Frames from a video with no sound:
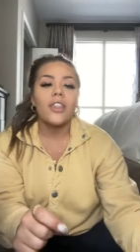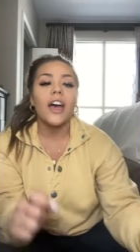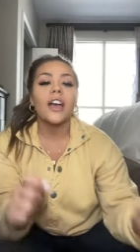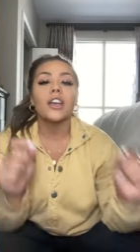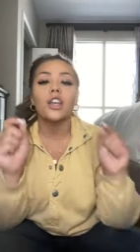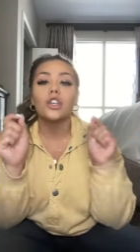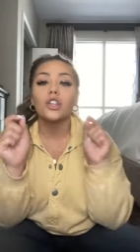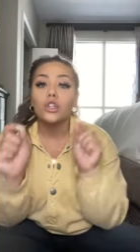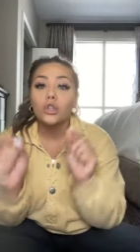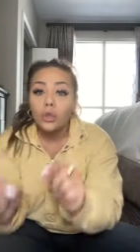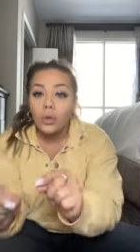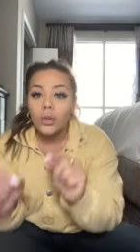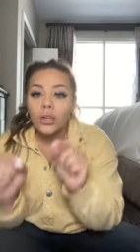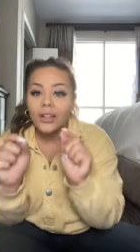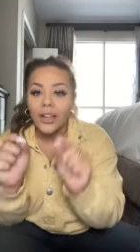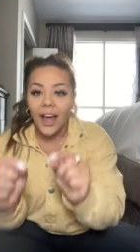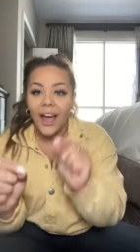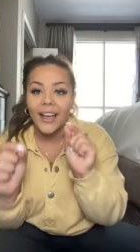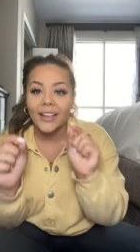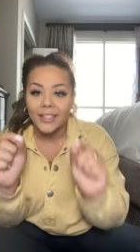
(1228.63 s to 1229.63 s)
that could
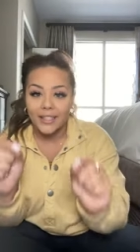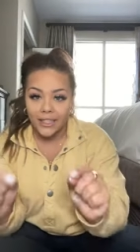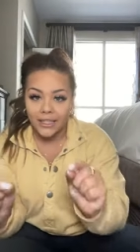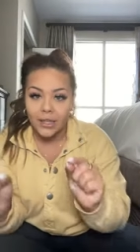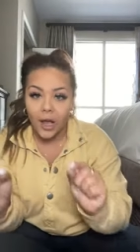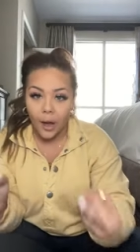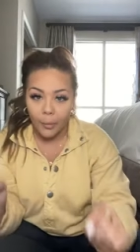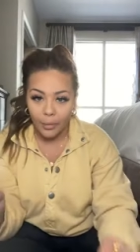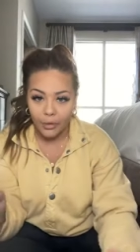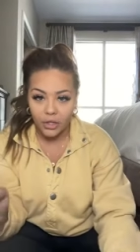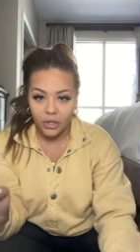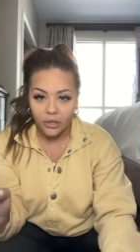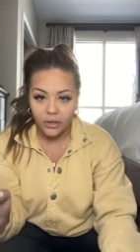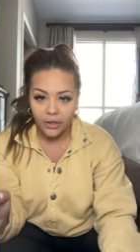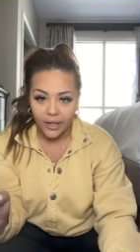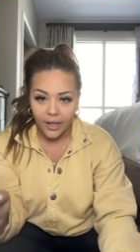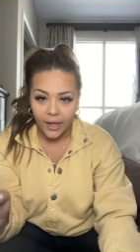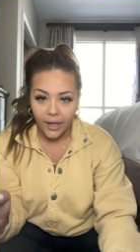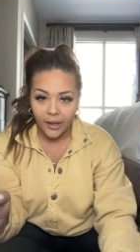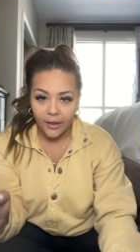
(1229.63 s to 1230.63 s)
utilize this
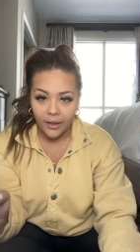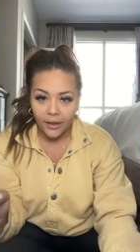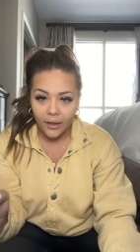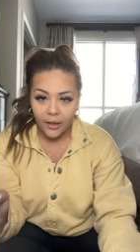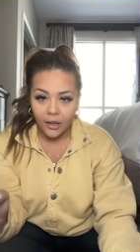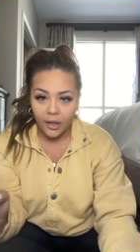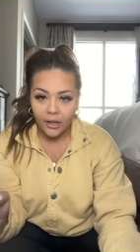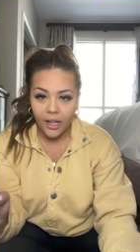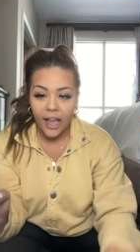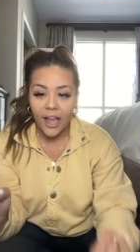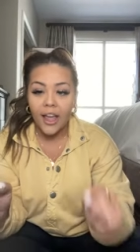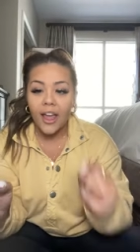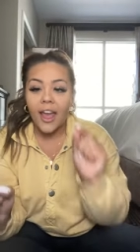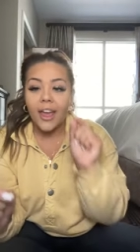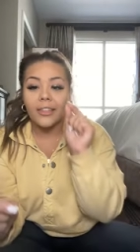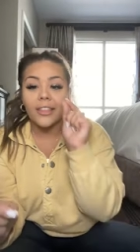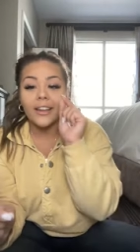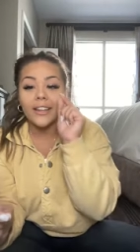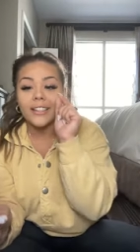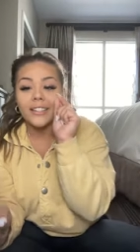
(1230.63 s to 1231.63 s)
opportunity okay?
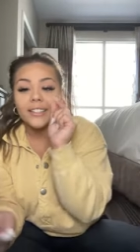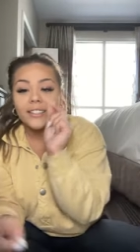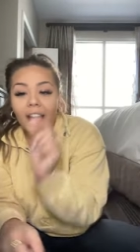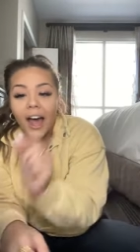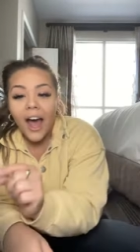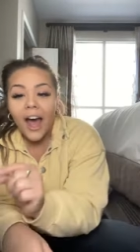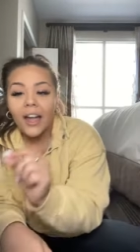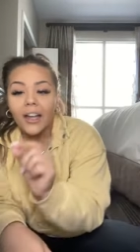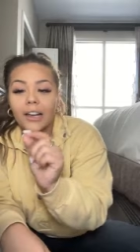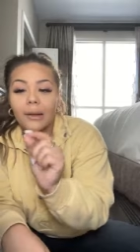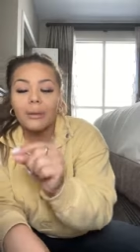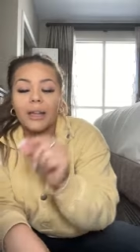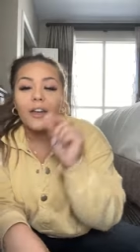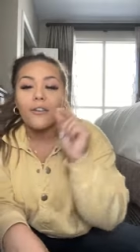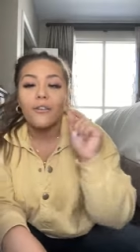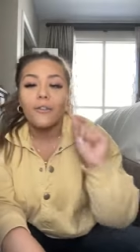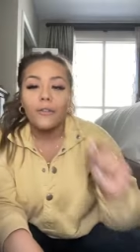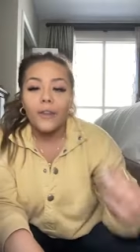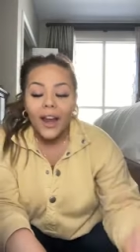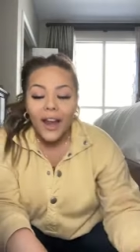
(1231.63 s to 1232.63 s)
That is not gonna be
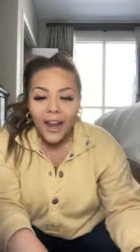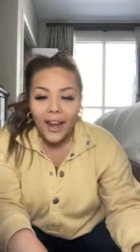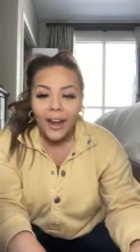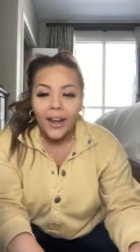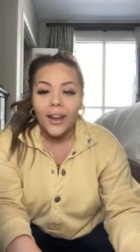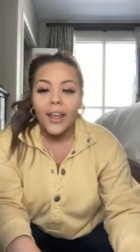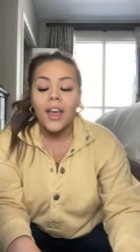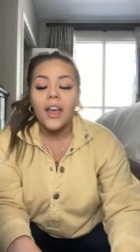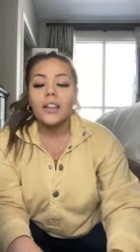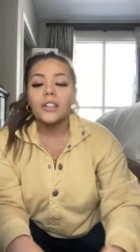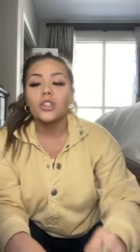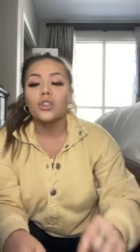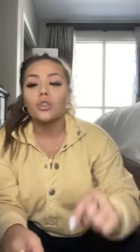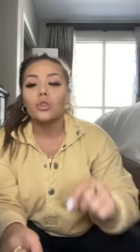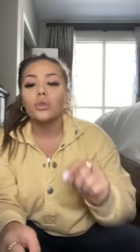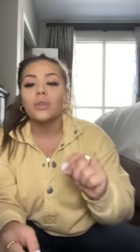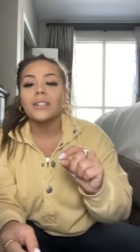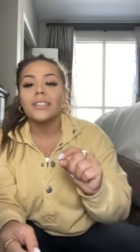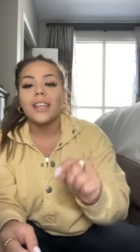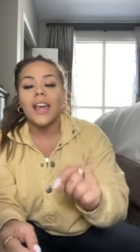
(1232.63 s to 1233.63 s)
afraid
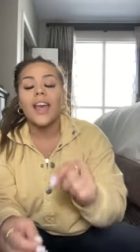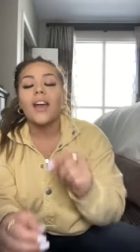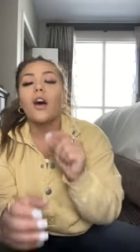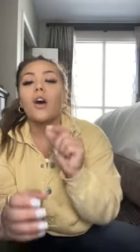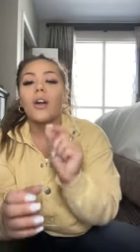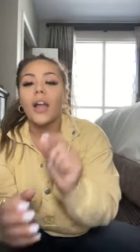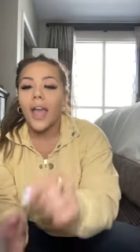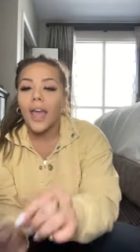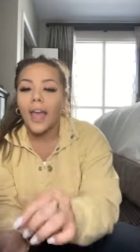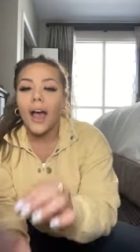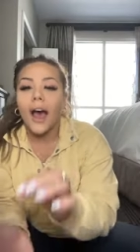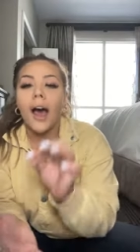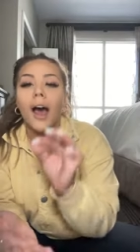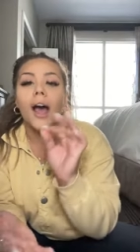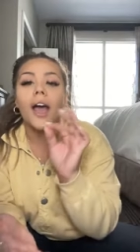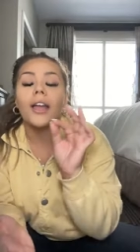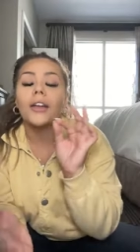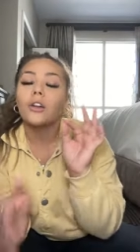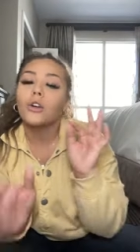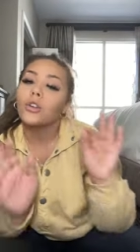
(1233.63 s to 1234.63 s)
to say, okay,
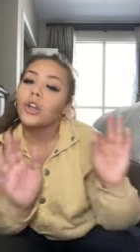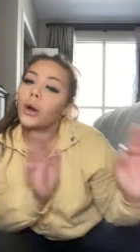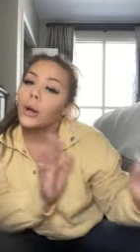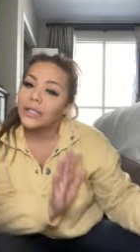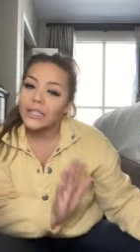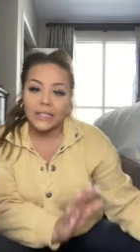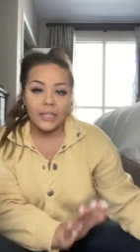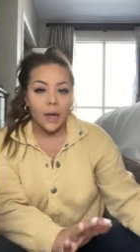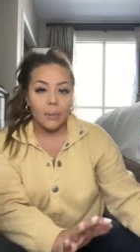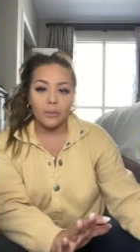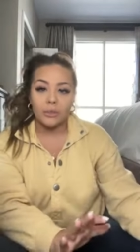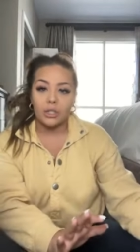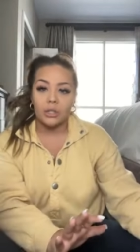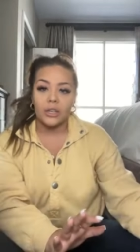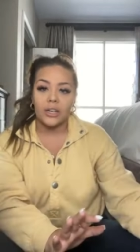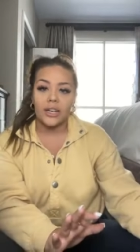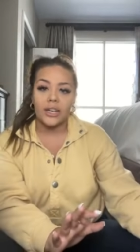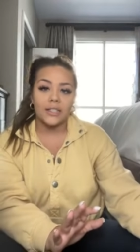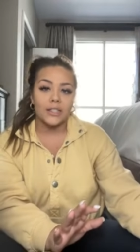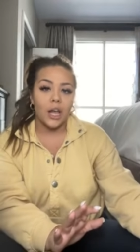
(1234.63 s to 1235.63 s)
I don't know what this
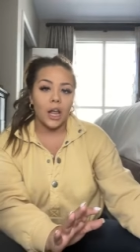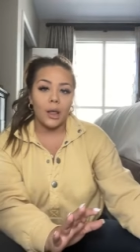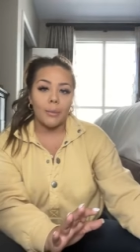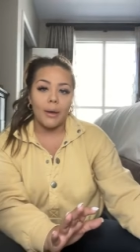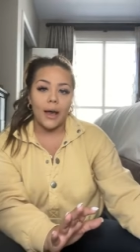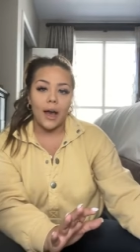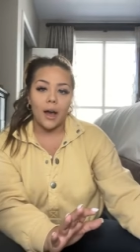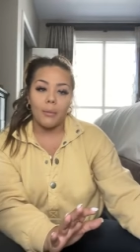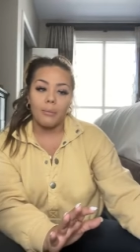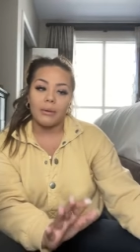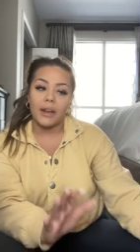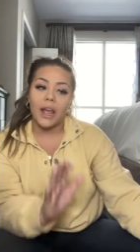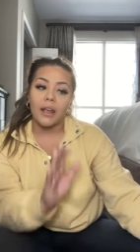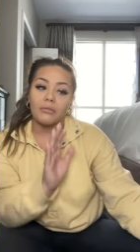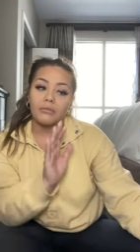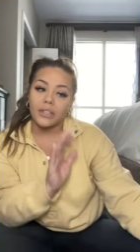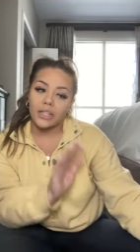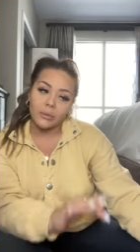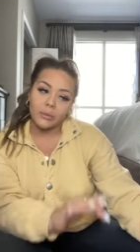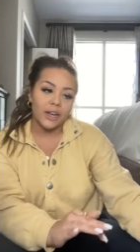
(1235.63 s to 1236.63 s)
opportunity is all about, but I
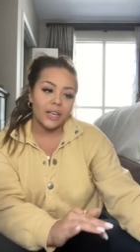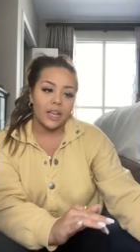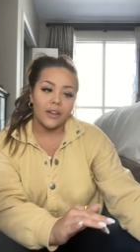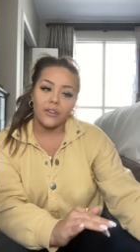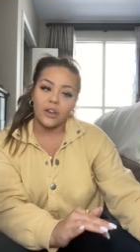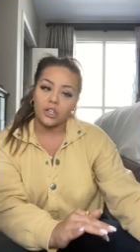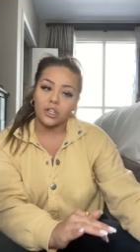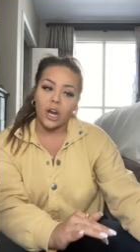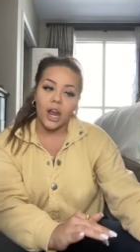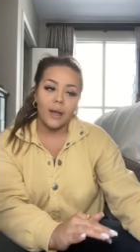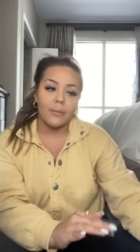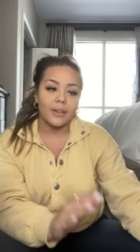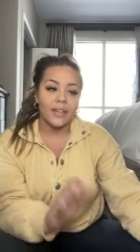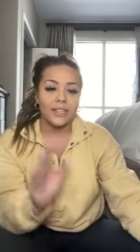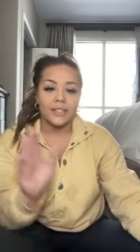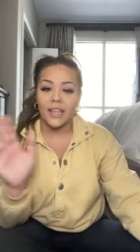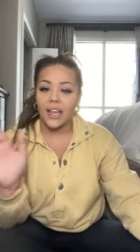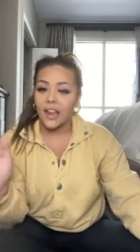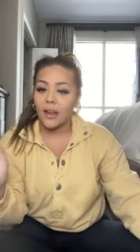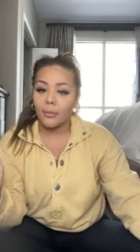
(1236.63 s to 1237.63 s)
really wanna give it a try
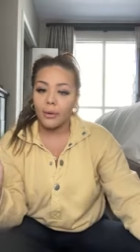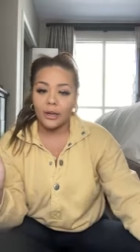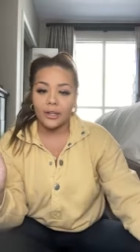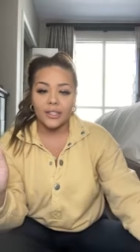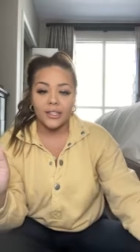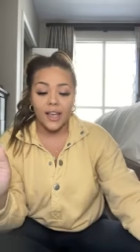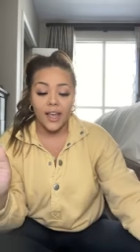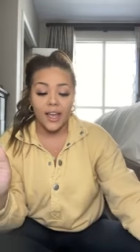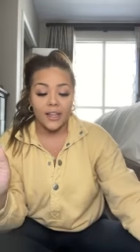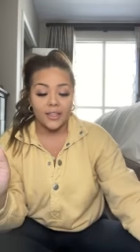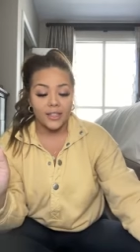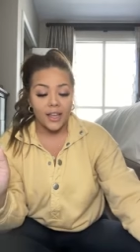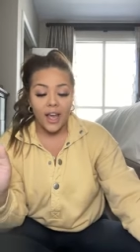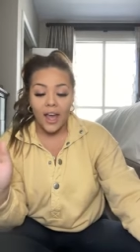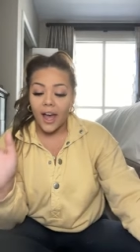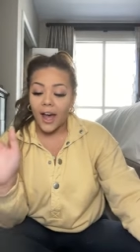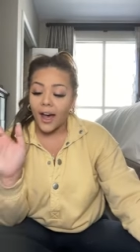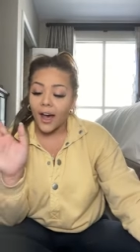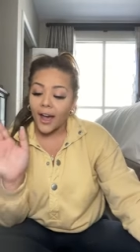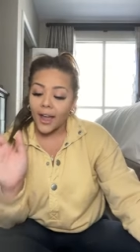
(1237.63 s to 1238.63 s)
because Amber says
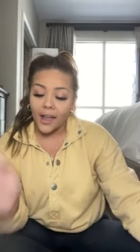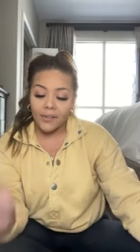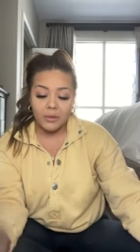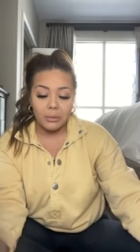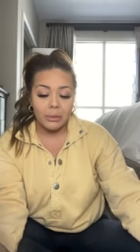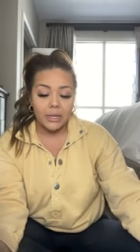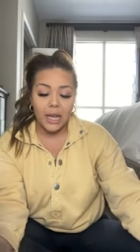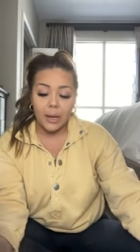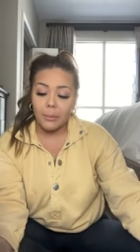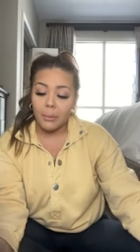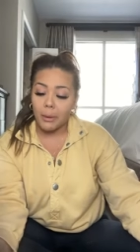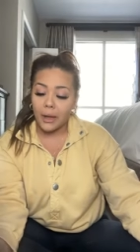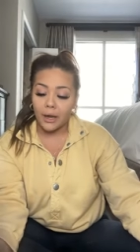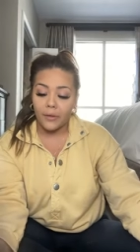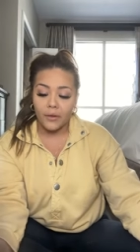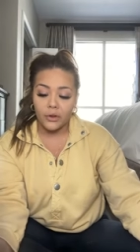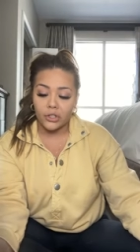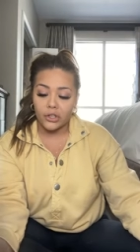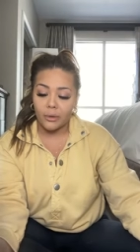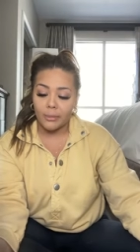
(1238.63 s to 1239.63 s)
I have to become a
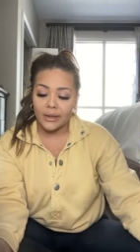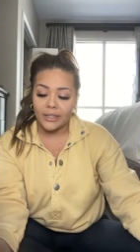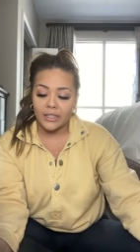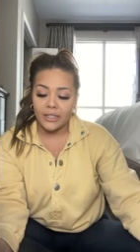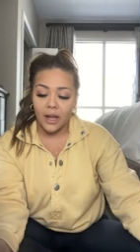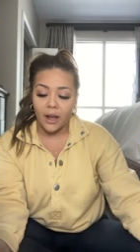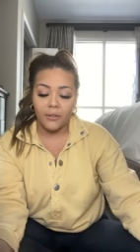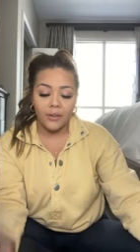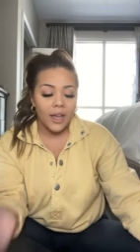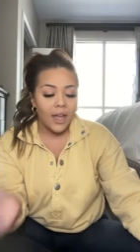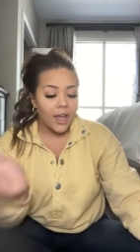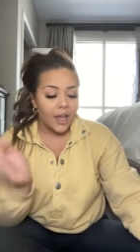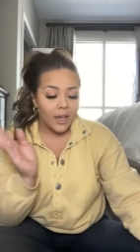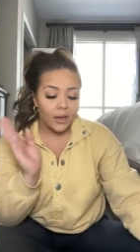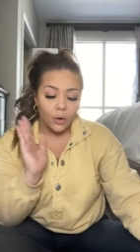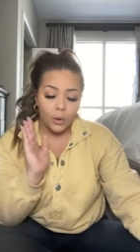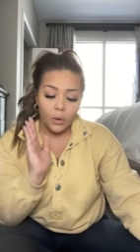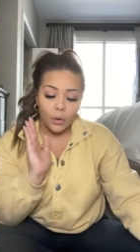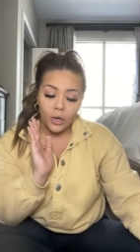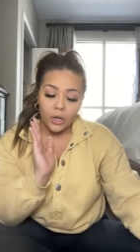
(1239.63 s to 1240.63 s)
better version of myself
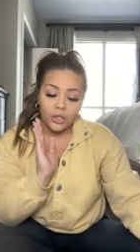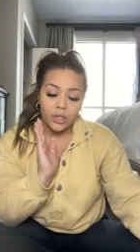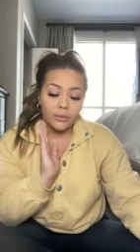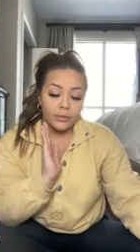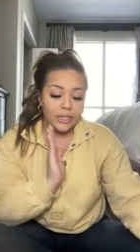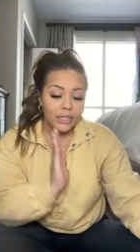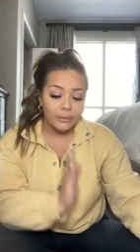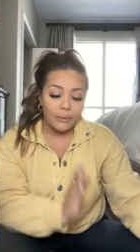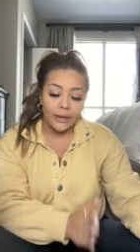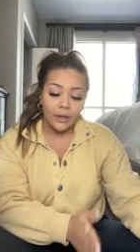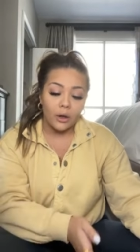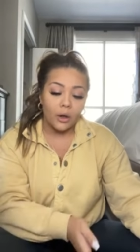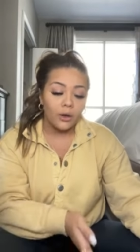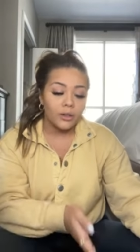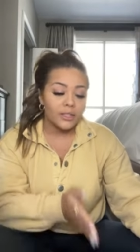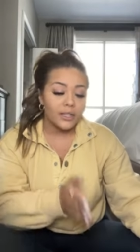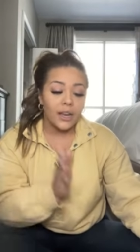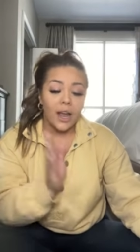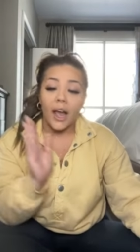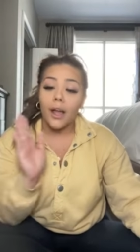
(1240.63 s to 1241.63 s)
in order to reach my
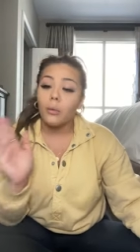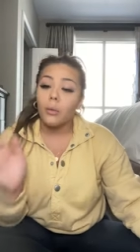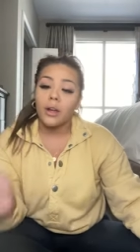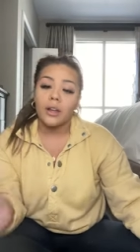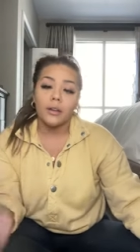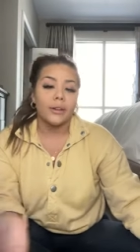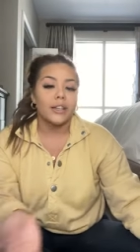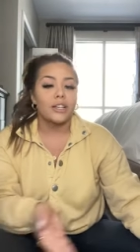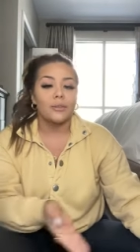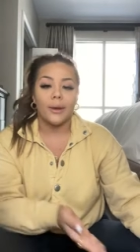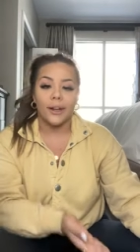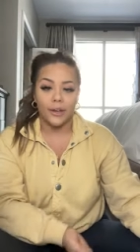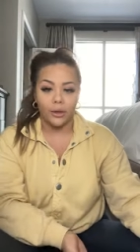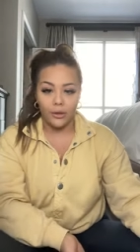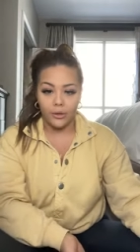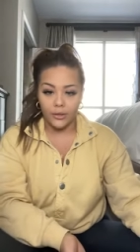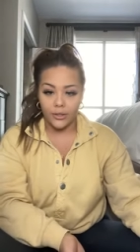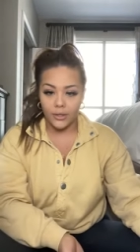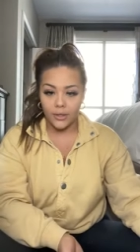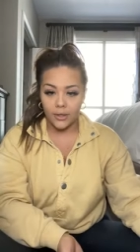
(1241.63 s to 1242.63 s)
goals and I wanna reach my
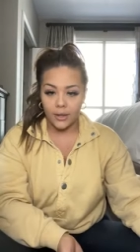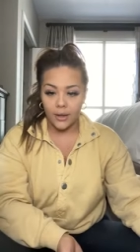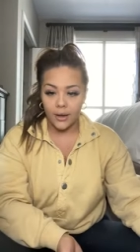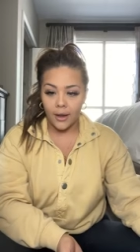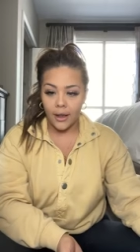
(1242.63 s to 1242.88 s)
goals,